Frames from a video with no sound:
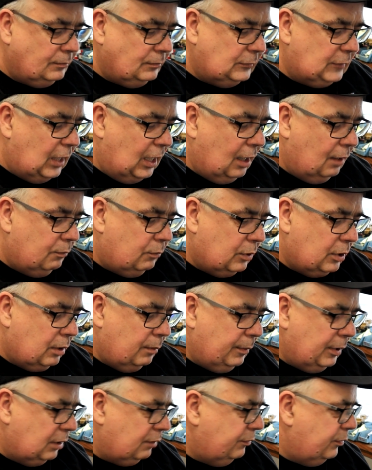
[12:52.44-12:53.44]
Yeah, we're
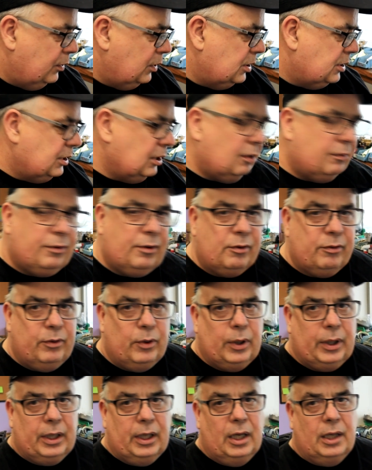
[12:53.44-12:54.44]
going to make a Ford shelf for the
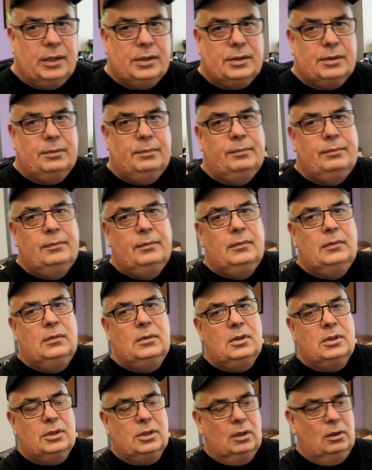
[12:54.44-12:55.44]
Ford guys.
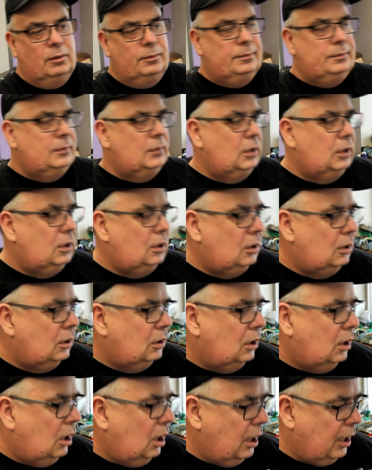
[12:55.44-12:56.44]
So,
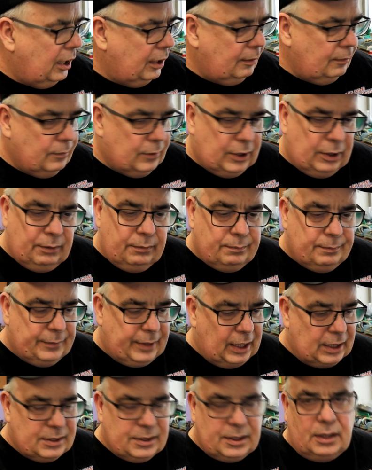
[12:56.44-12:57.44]
all right, well,
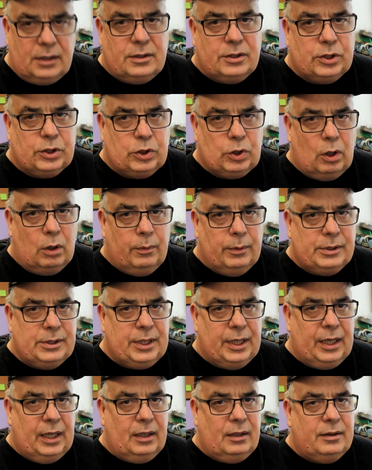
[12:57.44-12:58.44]
that's it. It's a short one
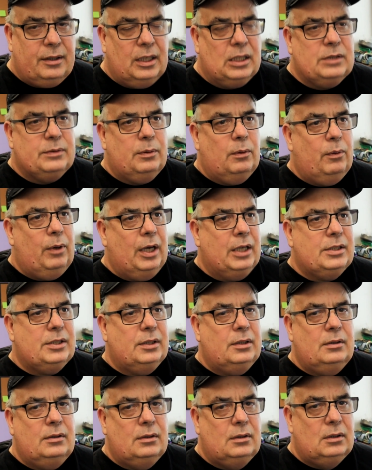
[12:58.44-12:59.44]
today. Thanks for
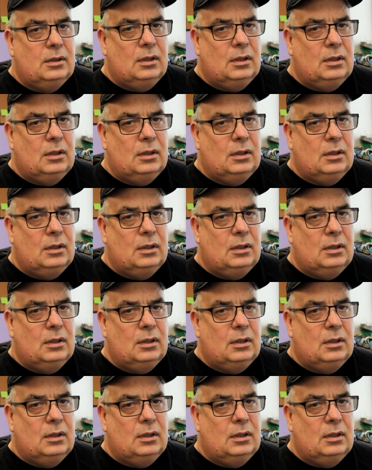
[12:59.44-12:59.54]
watching.